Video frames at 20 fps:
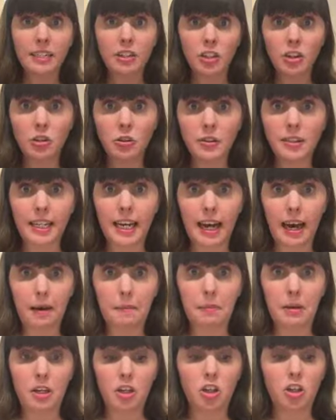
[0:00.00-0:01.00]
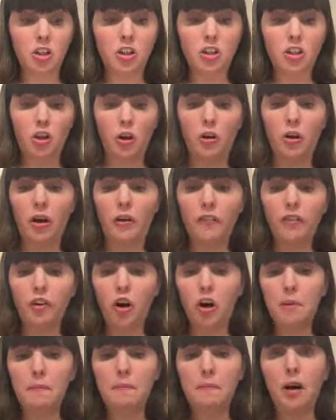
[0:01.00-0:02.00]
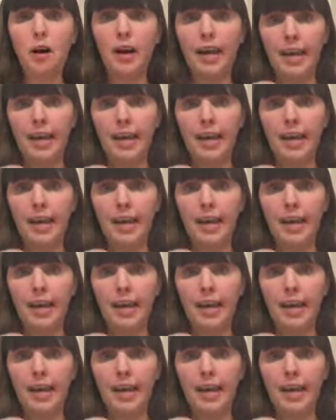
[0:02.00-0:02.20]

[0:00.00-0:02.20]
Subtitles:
I need to use it up. So I've got